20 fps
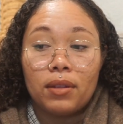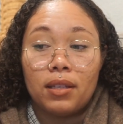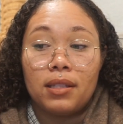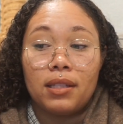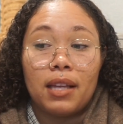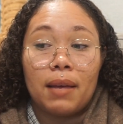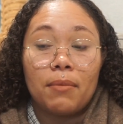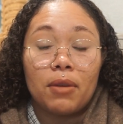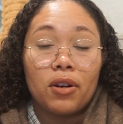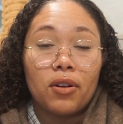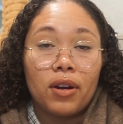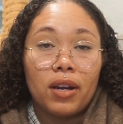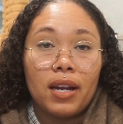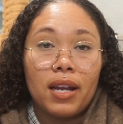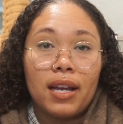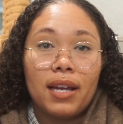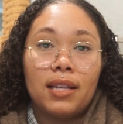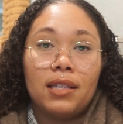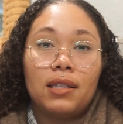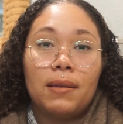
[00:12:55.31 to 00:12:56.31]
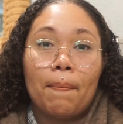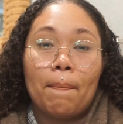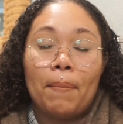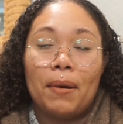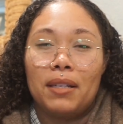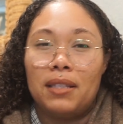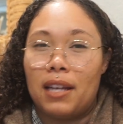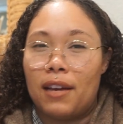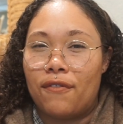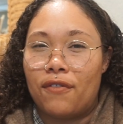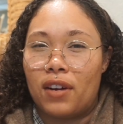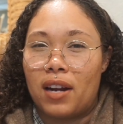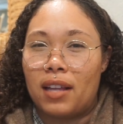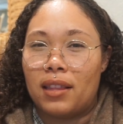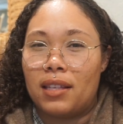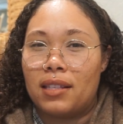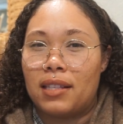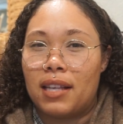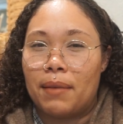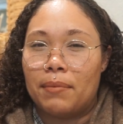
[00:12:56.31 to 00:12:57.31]
the same ingredients but different at
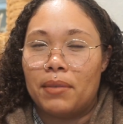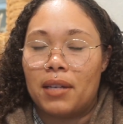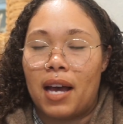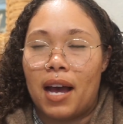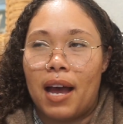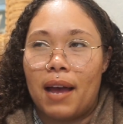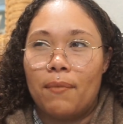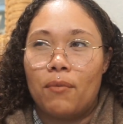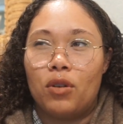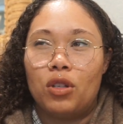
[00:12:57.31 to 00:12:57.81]
the same time,